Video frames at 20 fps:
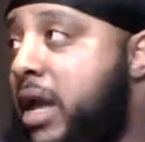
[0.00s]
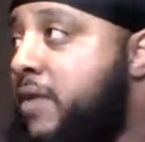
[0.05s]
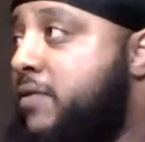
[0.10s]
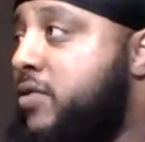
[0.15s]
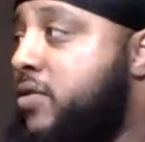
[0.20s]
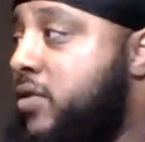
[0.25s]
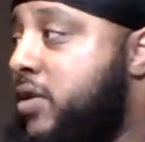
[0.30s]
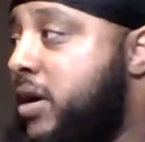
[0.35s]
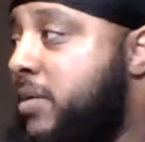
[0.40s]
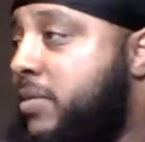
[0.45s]
if
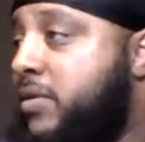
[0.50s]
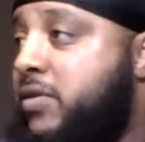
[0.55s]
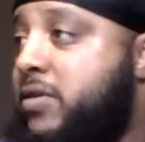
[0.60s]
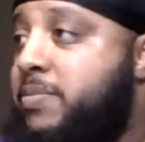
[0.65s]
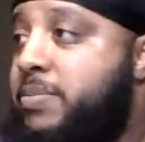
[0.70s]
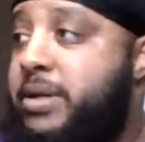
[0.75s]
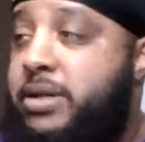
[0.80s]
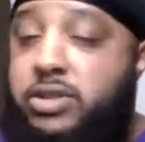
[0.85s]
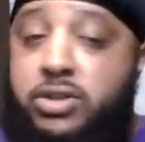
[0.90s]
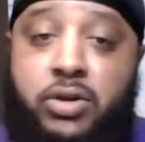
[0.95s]
you come into the
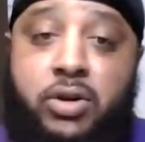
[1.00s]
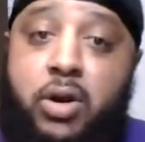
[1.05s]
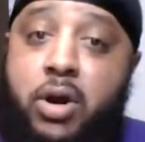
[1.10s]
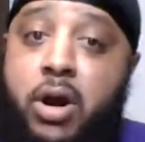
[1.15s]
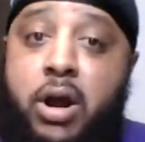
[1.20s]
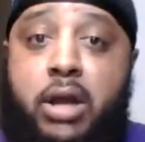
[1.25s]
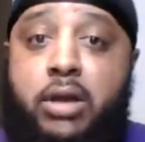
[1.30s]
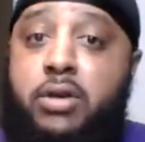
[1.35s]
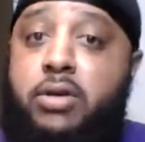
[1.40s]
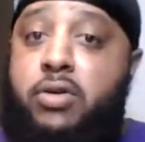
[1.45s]
picture, all
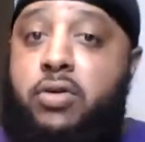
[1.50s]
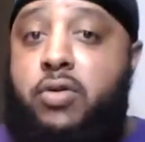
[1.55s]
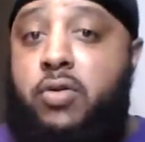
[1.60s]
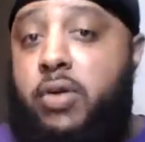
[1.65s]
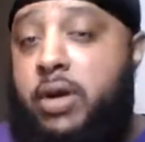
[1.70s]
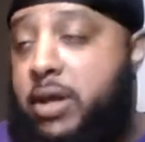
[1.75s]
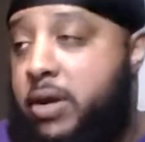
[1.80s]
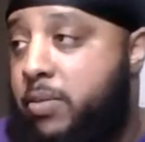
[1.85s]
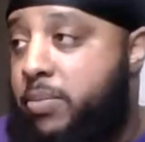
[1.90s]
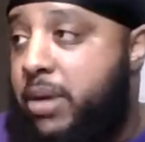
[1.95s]
right, you're going
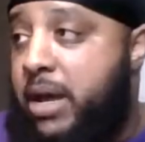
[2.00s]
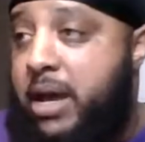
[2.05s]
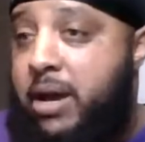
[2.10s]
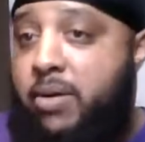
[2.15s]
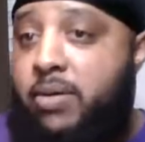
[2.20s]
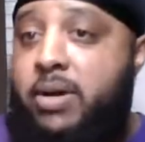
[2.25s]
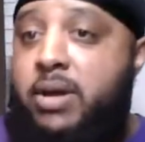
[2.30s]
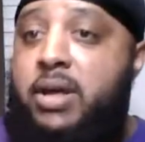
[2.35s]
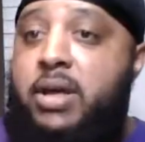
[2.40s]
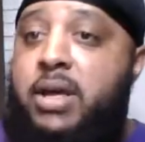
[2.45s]
to help
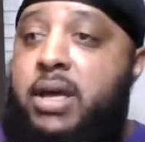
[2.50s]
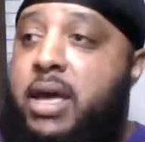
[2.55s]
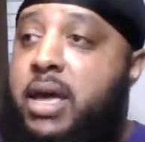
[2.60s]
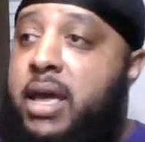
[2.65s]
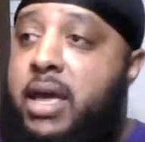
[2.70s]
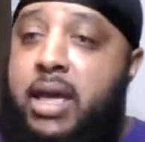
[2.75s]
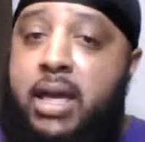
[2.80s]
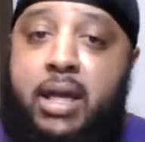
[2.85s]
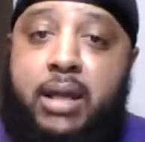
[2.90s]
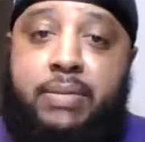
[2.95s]
out.
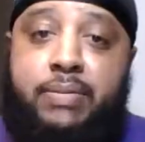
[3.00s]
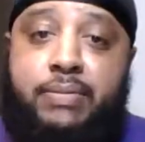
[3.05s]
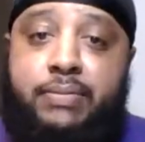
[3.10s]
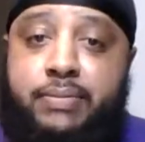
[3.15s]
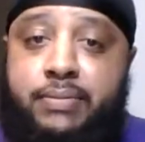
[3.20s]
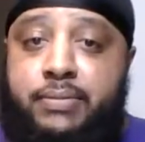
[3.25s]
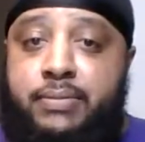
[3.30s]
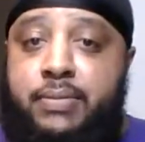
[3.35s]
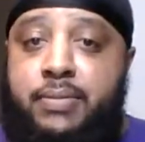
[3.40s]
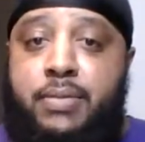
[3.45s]
And
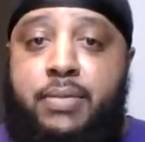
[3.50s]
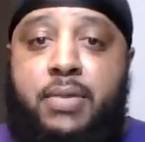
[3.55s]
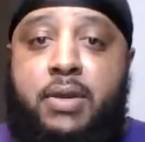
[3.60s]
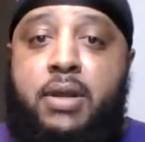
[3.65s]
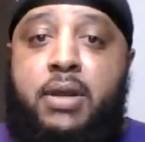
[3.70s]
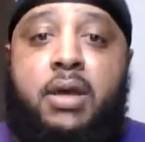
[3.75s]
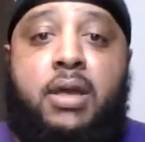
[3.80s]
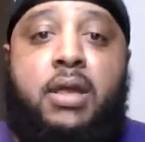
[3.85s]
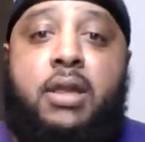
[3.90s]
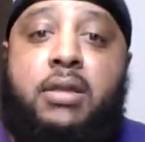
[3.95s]

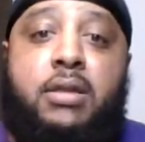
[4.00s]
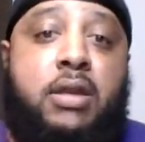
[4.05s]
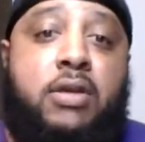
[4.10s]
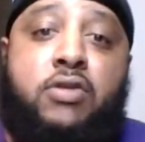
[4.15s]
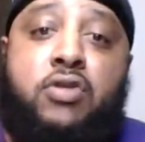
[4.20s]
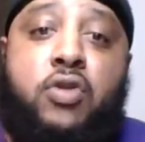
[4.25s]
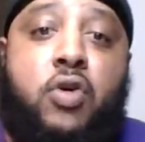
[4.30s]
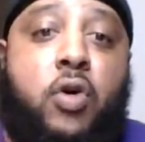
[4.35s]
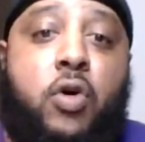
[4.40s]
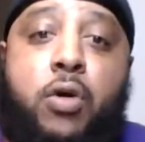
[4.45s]
there's
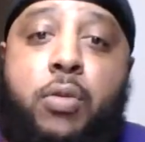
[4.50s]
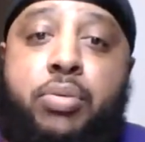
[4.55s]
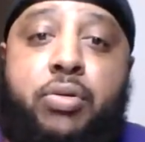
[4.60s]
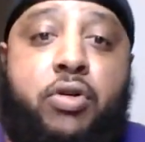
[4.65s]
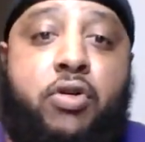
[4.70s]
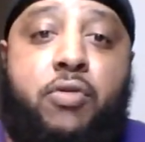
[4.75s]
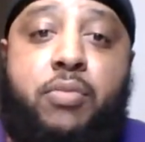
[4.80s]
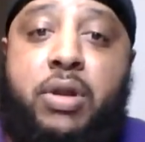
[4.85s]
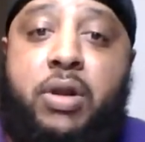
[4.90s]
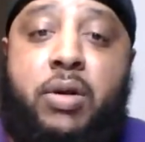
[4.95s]
no
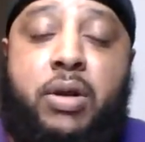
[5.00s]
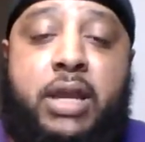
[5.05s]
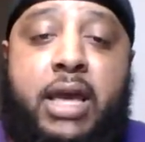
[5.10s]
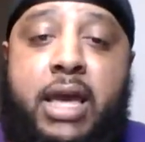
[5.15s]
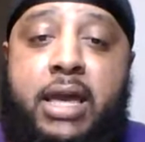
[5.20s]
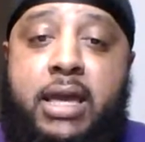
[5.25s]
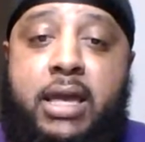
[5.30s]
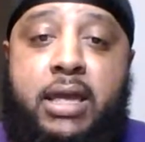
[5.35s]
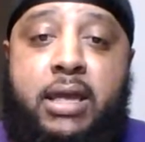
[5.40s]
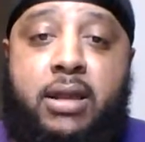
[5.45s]
improvement on
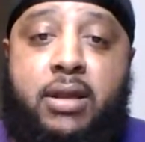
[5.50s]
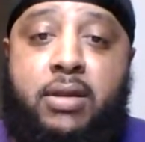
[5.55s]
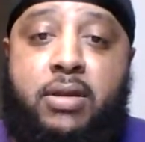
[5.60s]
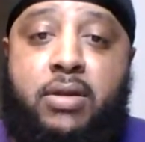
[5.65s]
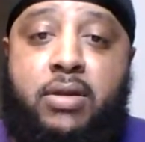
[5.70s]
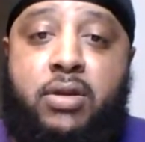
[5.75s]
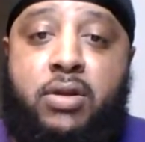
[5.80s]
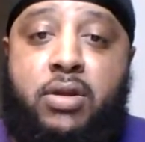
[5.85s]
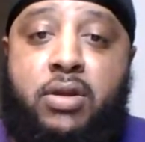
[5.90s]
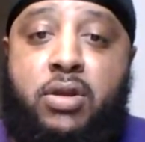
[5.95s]
their end.
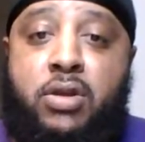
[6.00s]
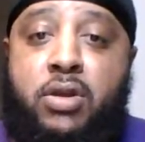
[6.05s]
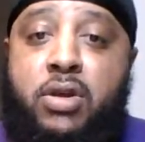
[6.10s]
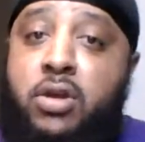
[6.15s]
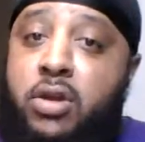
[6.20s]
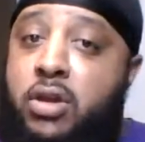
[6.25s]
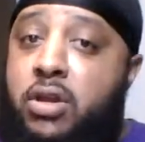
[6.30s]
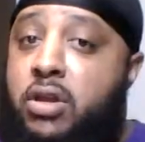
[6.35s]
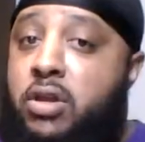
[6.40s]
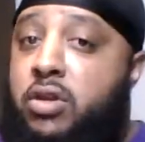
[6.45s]

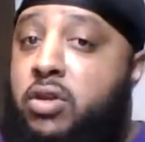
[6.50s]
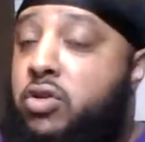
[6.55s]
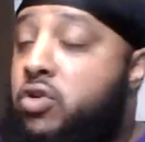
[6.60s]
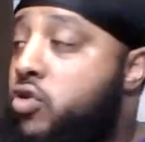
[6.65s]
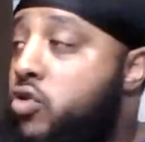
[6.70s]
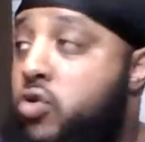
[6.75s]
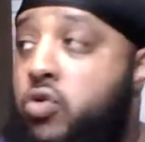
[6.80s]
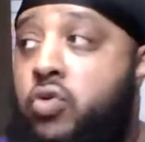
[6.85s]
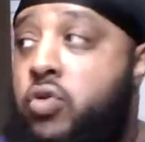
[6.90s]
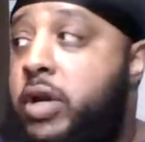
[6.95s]

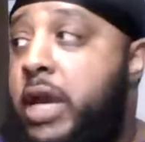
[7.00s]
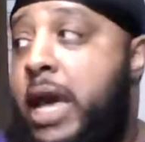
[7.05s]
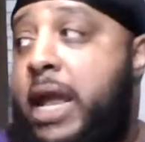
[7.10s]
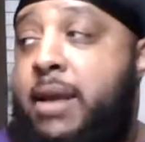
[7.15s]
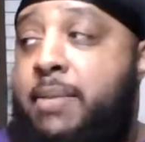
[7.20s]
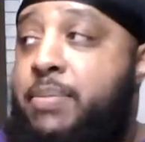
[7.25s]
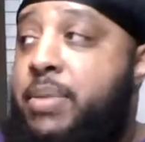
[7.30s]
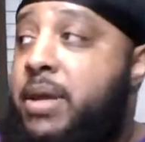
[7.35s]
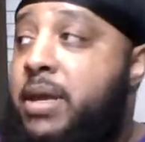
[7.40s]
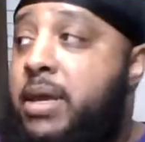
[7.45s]
You can't